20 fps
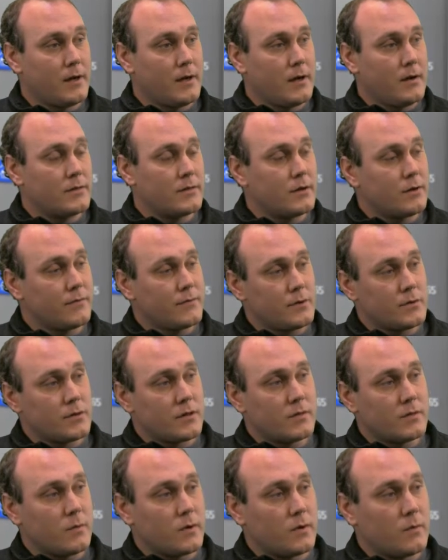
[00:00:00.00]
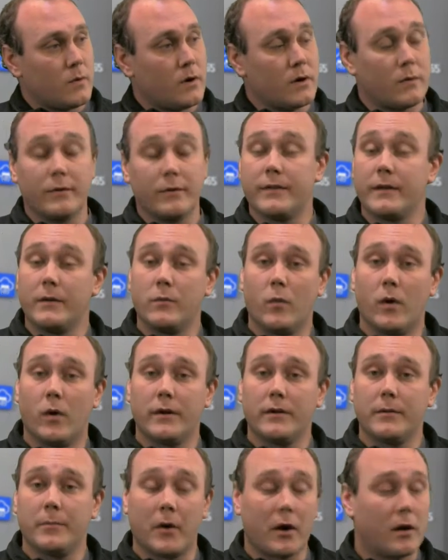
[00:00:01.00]
So if you just want to work within one
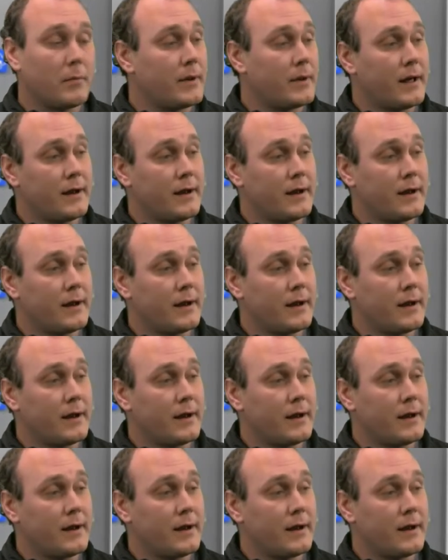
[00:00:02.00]
department at